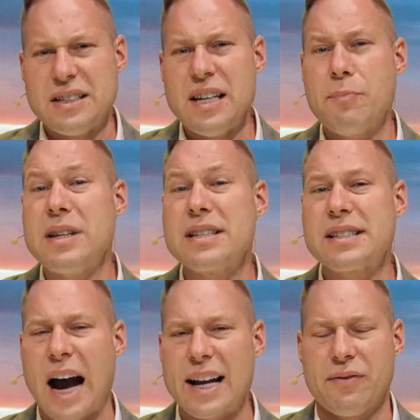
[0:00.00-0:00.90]
deep
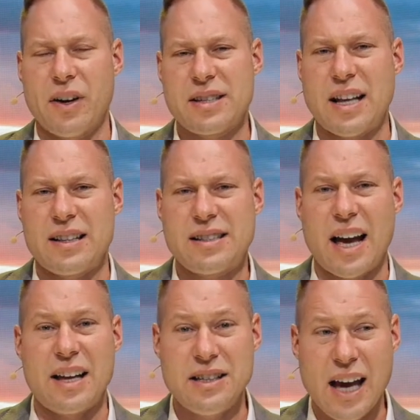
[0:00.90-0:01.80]
inside of us that
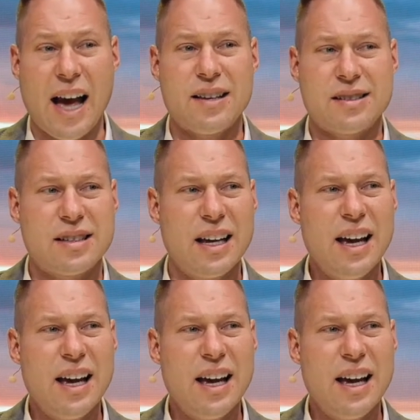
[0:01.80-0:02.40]
said, yes,